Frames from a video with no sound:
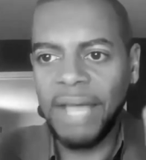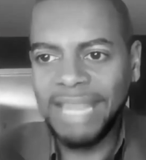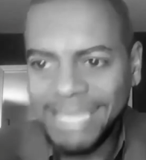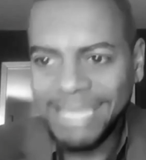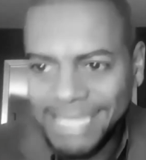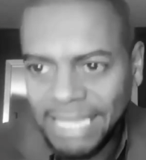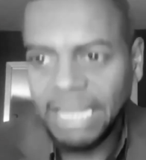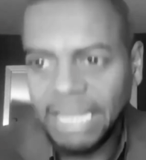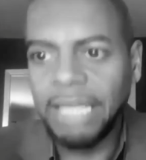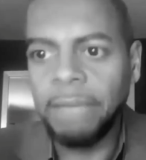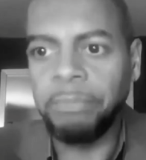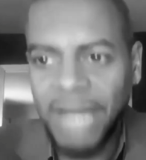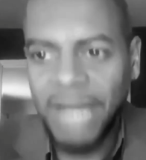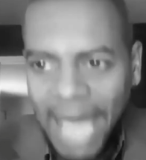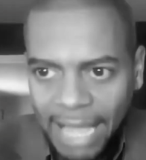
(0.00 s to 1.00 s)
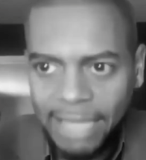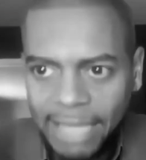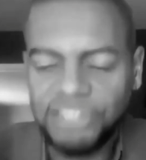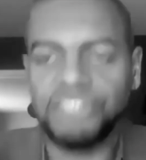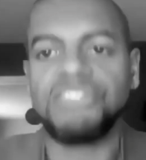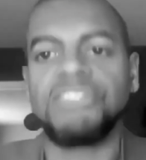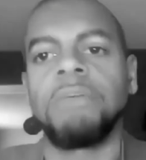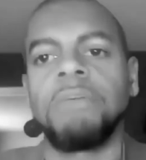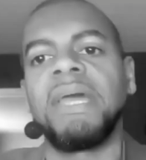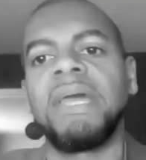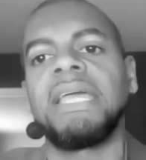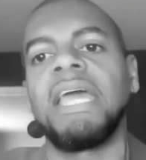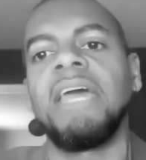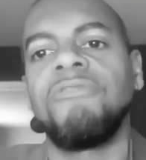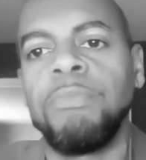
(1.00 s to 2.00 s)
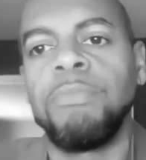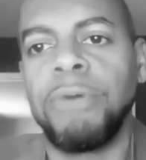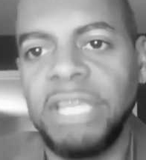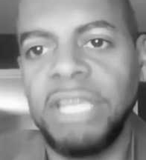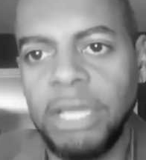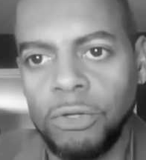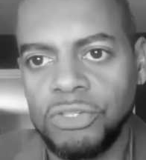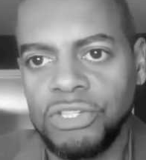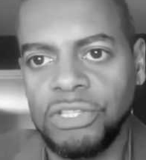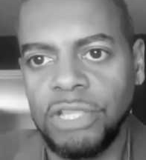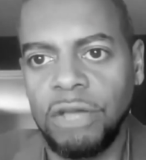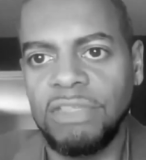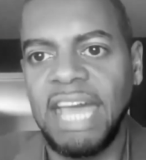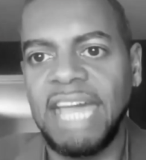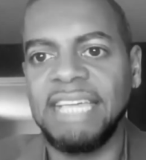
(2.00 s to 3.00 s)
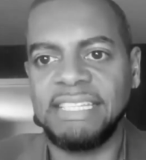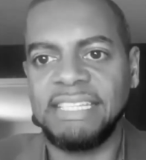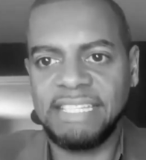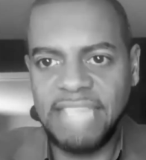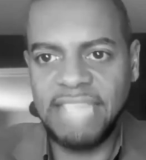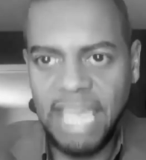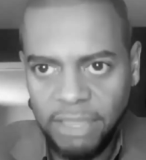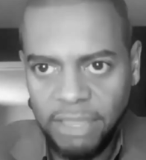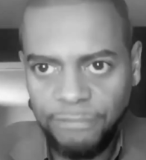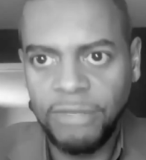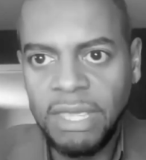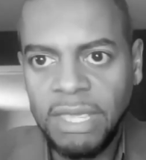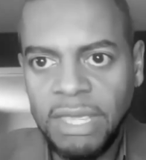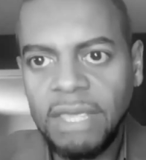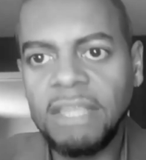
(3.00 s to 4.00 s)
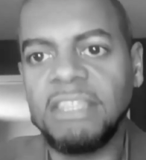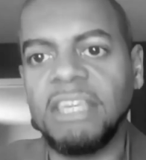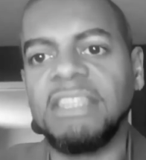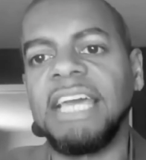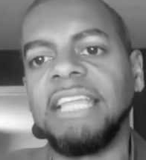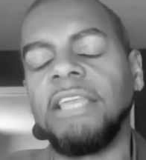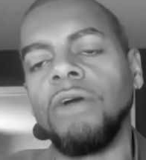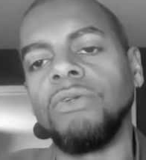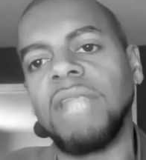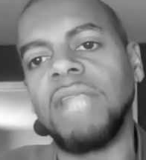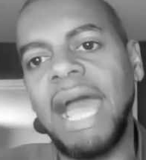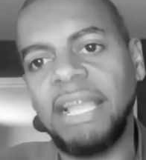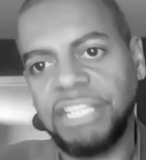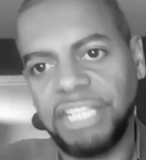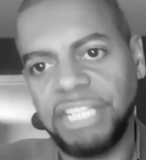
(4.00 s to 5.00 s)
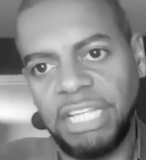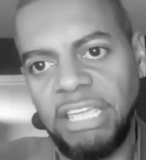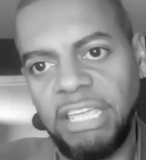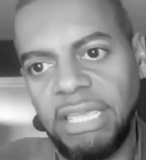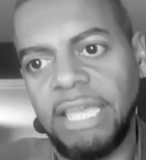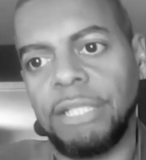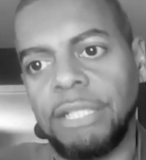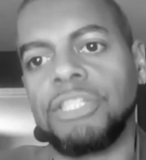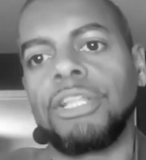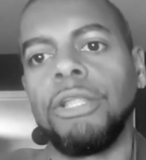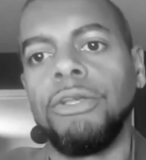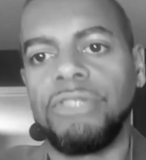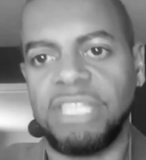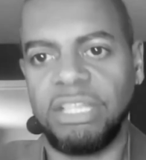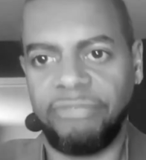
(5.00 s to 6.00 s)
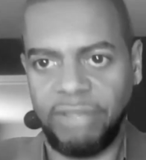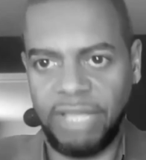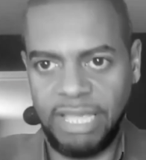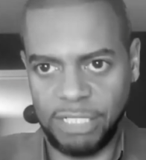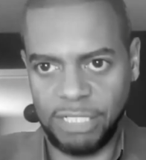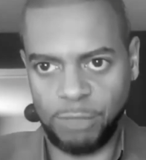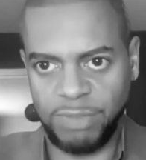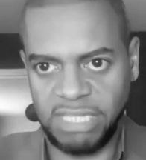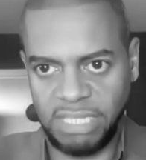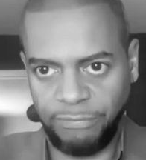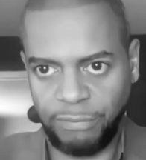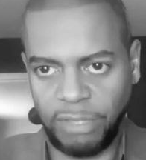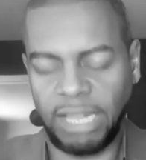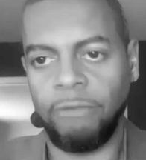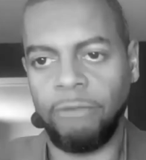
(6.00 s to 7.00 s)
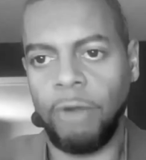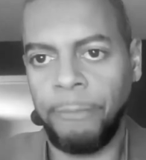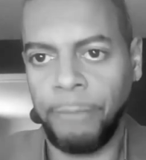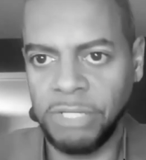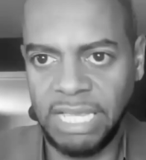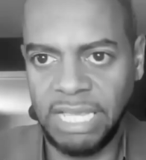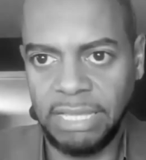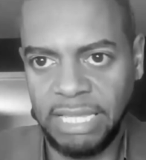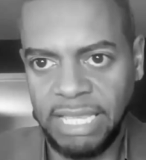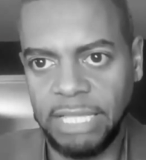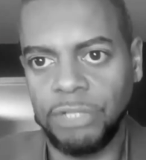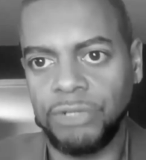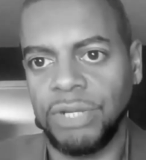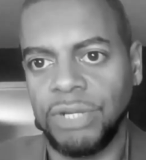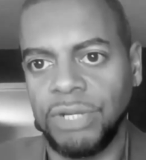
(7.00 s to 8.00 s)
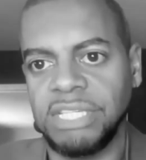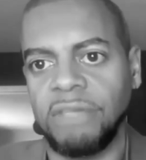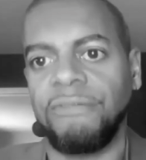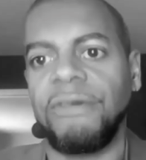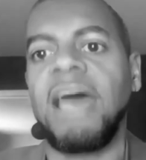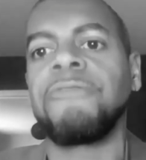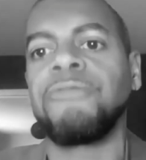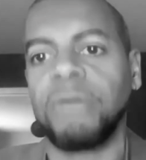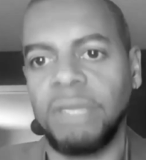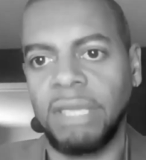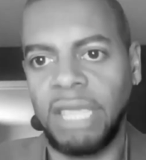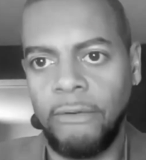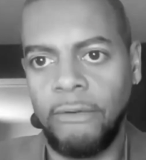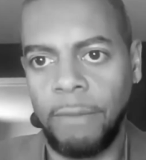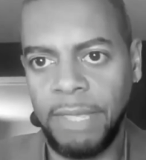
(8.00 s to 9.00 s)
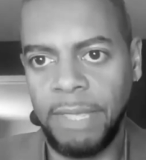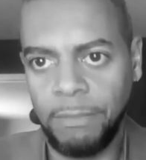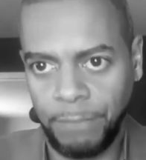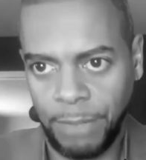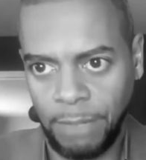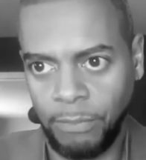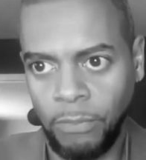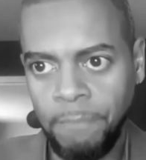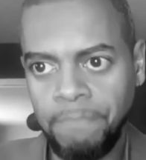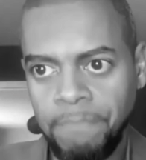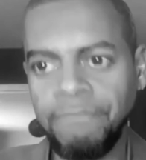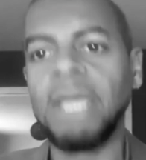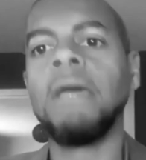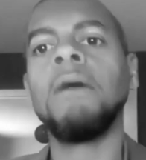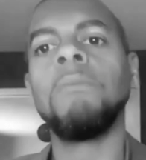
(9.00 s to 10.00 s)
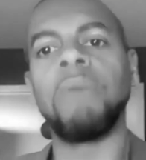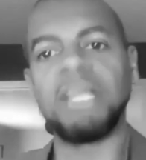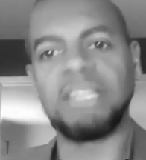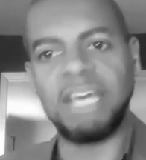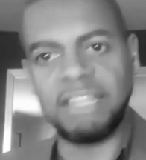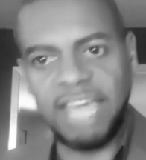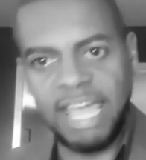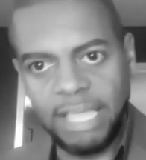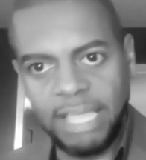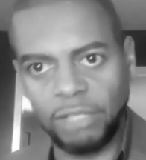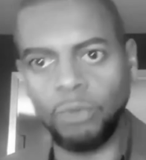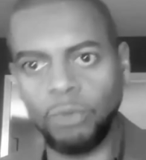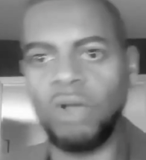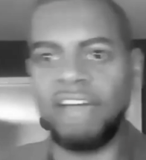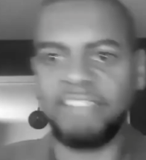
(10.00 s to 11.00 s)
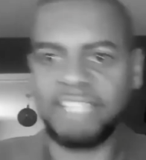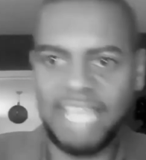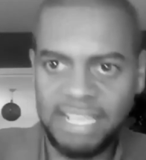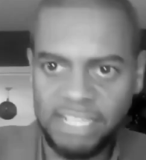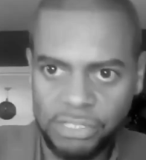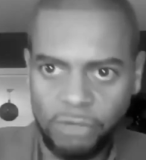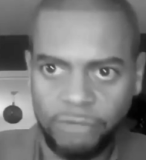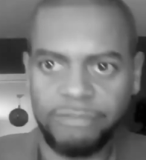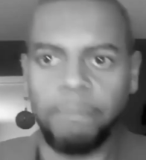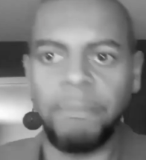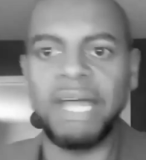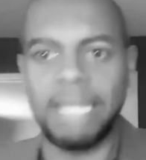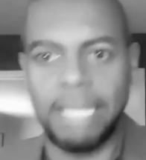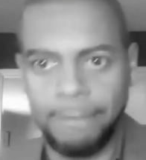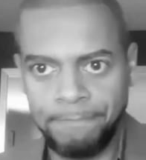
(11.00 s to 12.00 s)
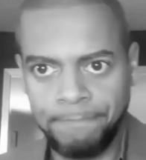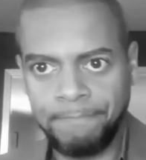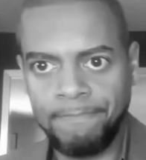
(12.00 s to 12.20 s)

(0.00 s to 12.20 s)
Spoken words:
politically black, just to make everybody else know that it's safe, that they don't actually exclusively and specifically represent the interests of African Caribbean people, but that they can all have a taste of the money.